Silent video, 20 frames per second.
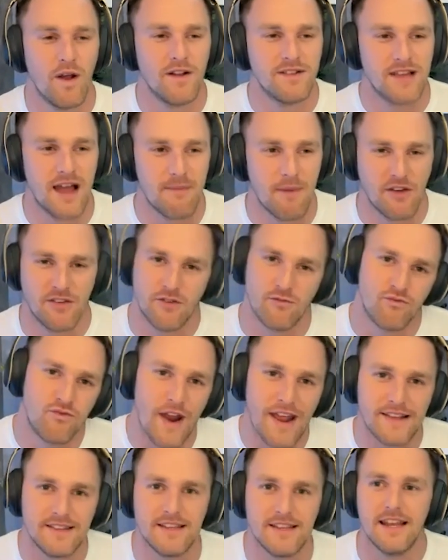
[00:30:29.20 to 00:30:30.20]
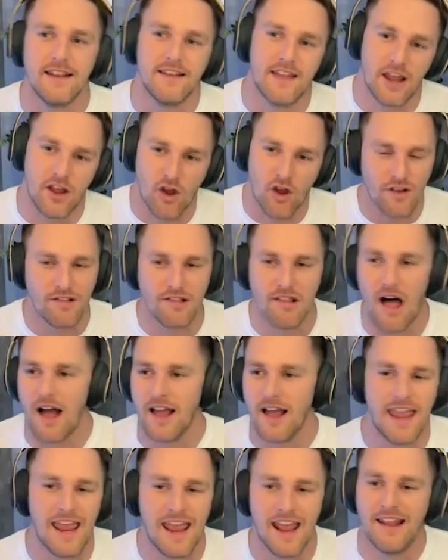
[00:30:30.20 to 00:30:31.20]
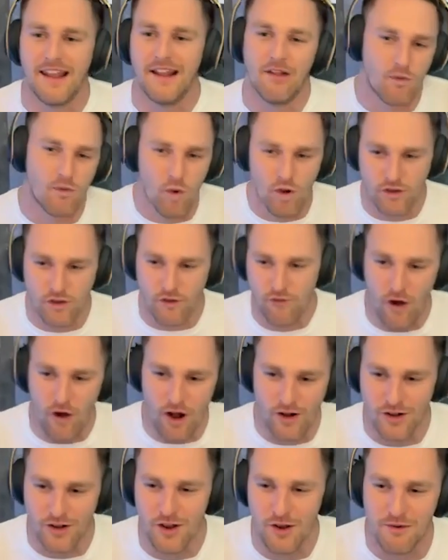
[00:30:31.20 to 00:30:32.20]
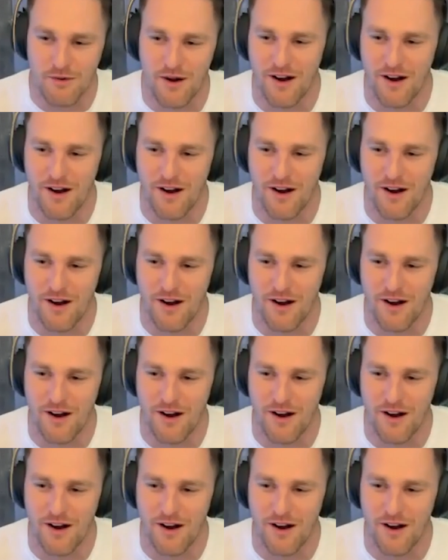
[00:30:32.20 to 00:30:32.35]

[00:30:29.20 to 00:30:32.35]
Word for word: time I was racing and they couldn't log in. They're like, "What the fuck, dude?"